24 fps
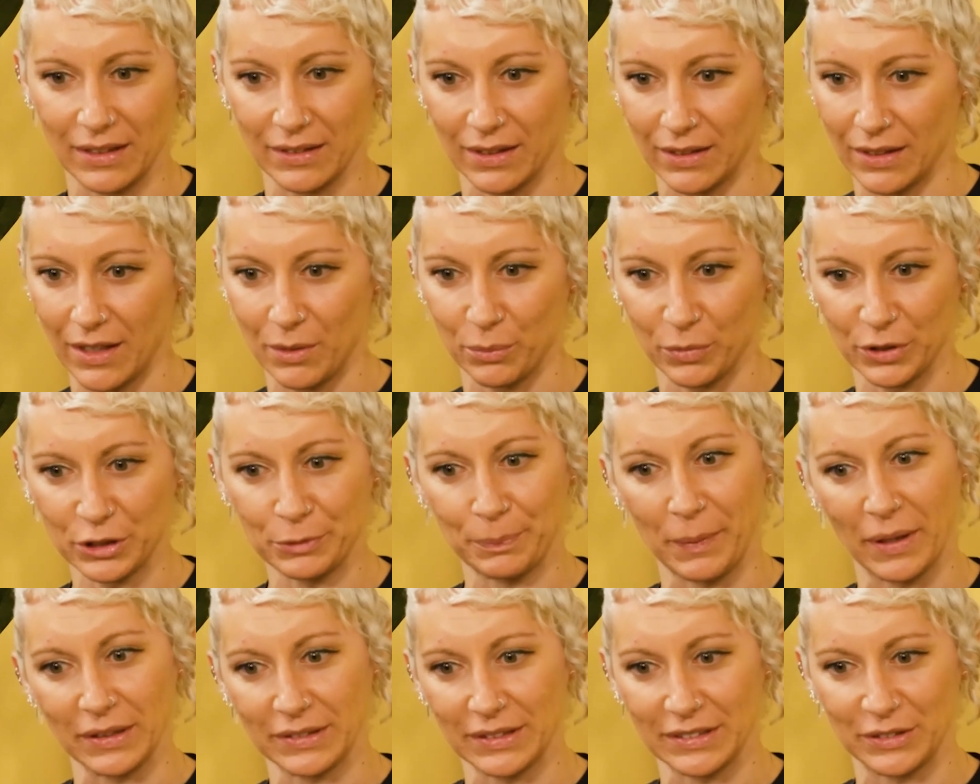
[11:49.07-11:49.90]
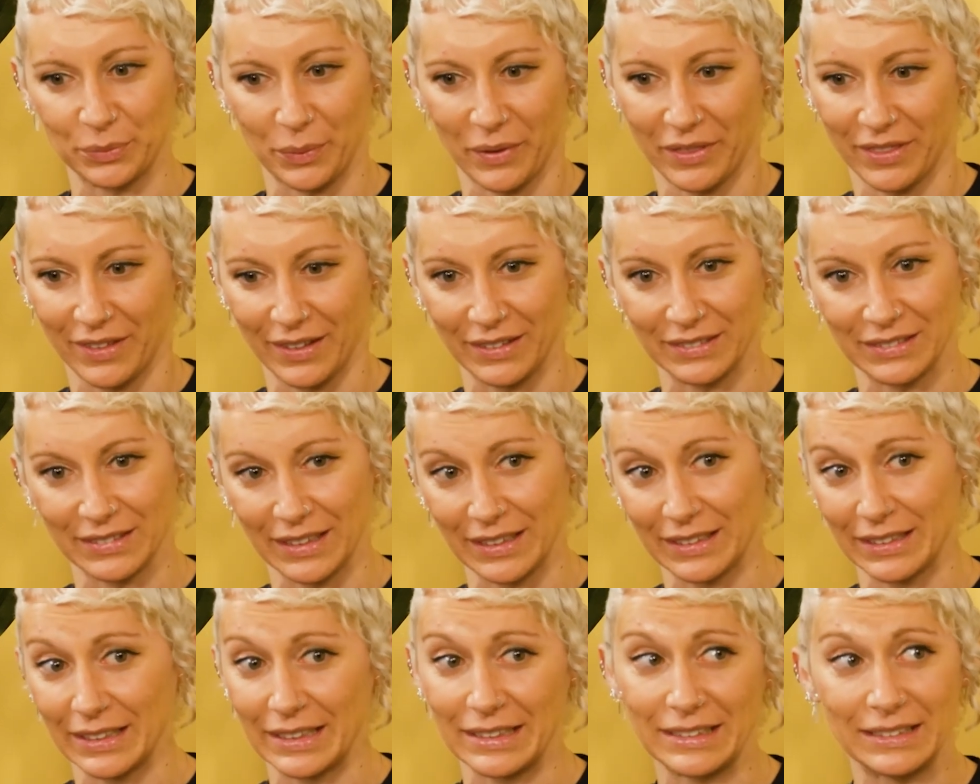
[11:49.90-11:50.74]
LLM responses with things
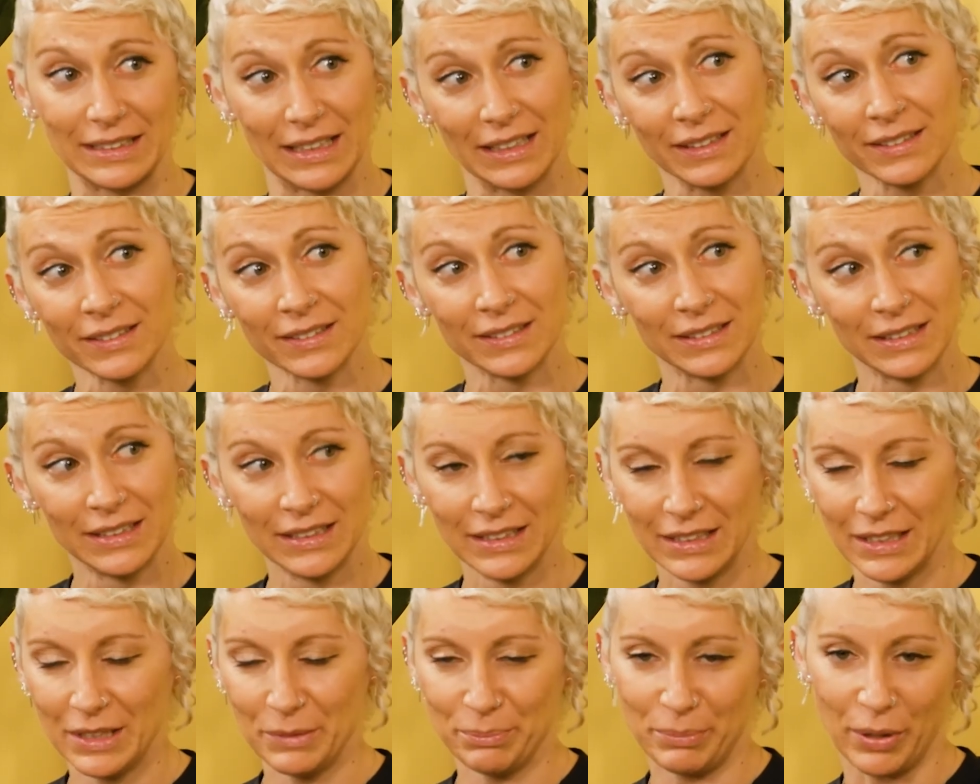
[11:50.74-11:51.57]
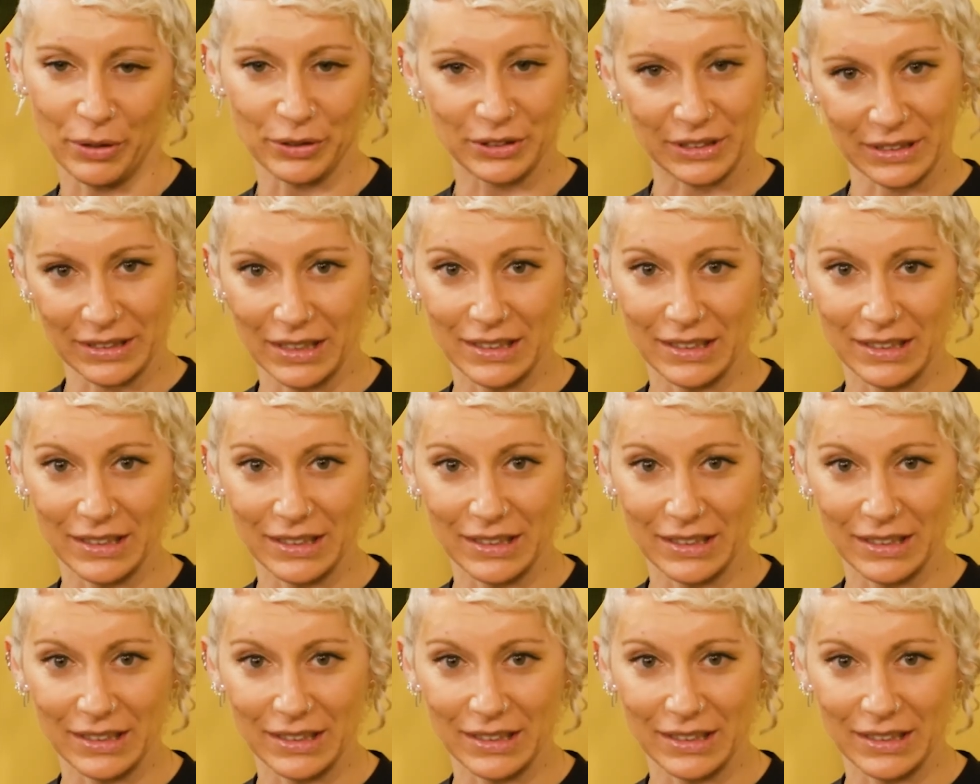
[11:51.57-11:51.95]
like LinkedIn, posting